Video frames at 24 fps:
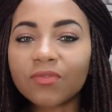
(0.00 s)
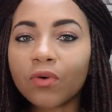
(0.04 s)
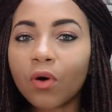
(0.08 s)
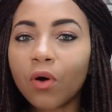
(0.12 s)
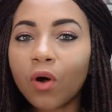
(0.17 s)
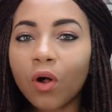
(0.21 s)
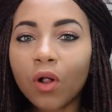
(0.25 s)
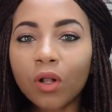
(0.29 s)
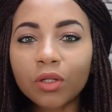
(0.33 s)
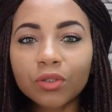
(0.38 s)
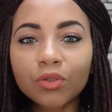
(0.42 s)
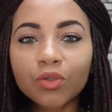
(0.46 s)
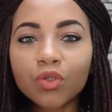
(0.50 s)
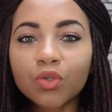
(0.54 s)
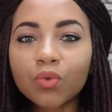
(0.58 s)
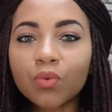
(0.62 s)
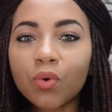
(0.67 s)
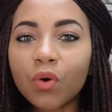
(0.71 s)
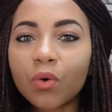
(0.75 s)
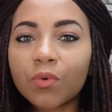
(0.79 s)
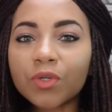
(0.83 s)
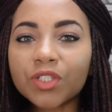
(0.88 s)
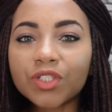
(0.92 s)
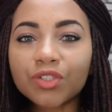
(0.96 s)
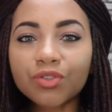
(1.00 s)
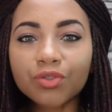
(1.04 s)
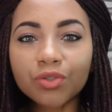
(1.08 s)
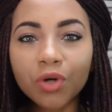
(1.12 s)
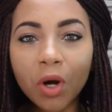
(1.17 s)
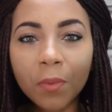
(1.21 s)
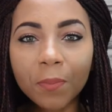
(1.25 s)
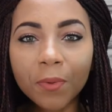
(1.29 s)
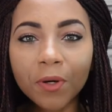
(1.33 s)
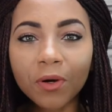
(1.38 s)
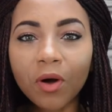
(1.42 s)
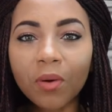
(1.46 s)
for all those who always
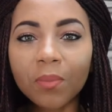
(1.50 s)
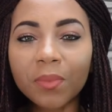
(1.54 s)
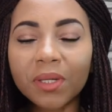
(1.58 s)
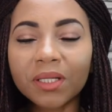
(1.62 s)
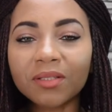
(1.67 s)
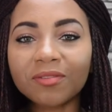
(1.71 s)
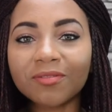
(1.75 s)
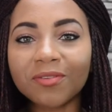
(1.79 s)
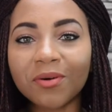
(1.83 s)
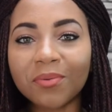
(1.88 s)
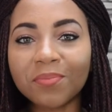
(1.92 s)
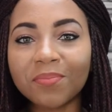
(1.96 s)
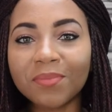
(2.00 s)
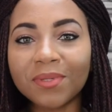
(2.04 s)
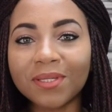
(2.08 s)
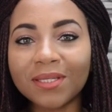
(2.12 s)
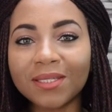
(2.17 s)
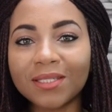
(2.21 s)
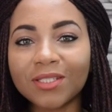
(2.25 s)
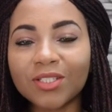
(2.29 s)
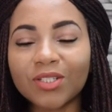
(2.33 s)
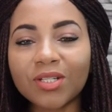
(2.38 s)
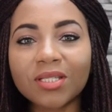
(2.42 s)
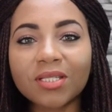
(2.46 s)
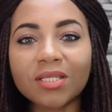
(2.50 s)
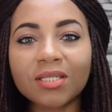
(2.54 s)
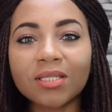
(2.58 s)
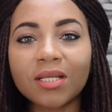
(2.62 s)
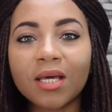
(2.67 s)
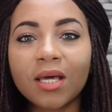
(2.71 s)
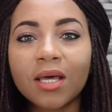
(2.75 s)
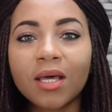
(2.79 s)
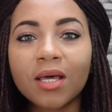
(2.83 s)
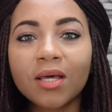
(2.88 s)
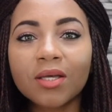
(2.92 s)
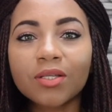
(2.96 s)
drop a comment for me just
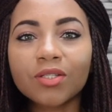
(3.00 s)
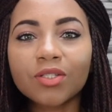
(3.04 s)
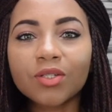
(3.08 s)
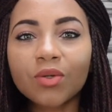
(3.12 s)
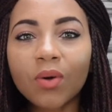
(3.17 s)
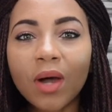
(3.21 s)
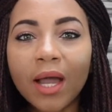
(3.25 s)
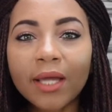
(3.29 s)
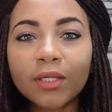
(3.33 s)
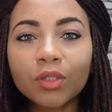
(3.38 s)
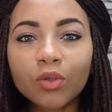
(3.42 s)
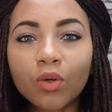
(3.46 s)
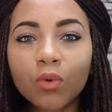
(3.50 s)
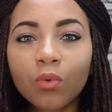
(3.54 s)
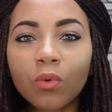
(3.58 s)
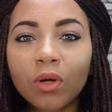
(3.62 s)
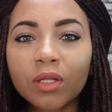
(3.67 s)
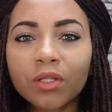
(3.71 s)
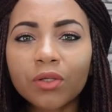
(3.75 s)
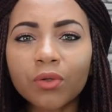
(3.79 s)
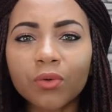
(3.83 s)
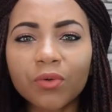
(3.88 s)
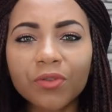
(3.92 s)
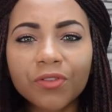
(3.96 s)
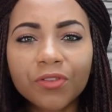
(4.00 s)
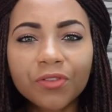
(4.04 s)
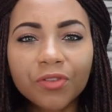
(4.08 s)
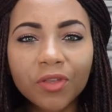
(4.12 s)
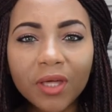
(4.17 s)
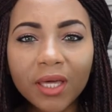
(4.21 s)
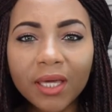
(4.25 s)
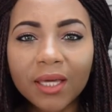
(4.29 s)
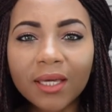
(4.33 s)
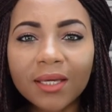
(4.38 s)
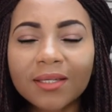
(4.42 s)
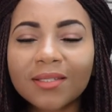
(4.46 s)
so I know what you
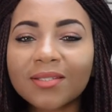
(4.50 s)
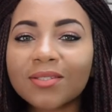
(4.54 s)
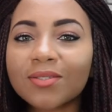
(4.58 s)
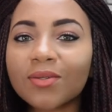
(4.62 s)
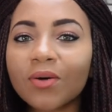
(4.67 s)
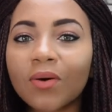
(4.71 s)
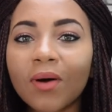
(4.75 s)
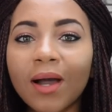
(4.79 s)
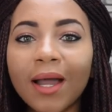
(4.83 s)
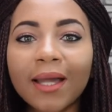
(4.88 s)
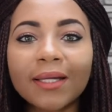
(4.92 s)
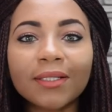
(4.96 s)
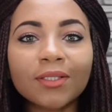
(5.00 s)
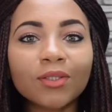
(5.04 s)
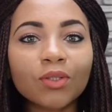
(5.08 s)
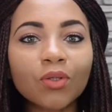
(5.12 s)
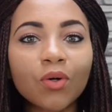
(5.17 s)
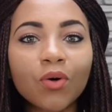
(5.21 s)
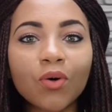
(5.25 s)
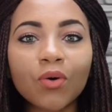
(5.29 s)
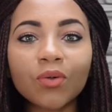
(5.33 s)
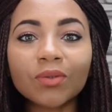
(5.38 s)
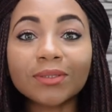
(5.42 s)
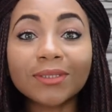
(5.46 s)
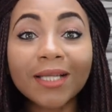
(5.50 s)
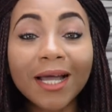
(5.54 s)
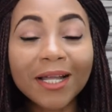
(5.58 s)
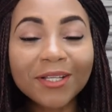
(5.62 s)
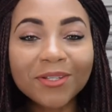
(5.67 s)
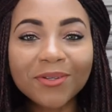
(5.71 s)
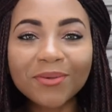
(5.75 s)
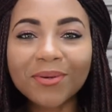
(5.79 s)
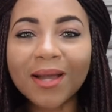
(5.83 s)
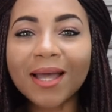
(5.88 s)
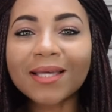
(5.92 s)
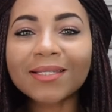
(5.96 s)
think, so I know that
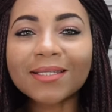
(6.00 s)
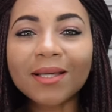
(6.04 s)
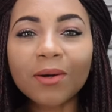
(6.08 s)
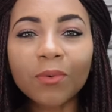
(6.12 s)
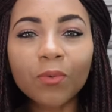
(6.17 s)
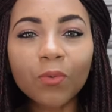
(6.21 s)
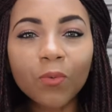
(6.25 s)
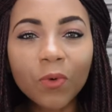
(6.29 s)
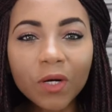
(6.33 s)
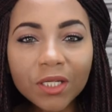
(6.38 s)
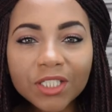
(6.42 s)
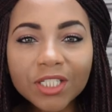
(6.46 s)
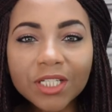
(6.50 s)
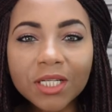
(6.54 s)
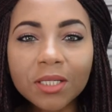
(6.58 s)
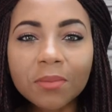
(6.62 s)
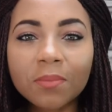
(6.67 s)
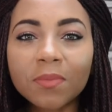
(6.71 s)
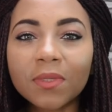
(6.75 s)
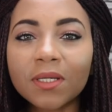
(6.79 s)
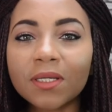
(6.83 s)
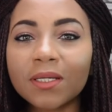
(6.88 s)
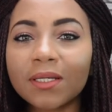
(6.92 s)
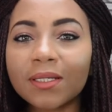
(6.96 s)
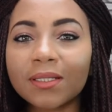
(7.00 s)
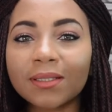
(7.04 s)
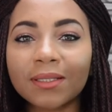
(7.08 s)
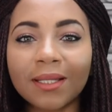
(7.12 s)
you guys are watching me.